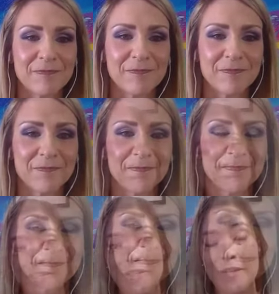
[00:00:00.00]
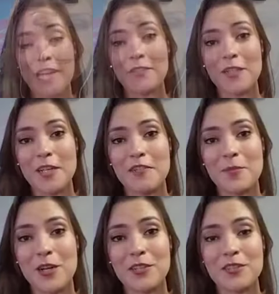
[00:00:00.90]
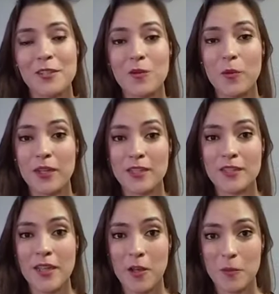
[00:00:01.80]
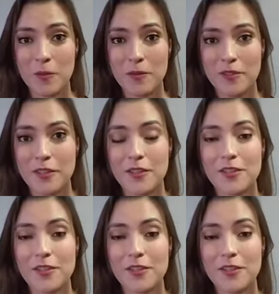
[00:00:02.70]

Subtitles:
Fortunately, we have a lot of partners that are willing to help.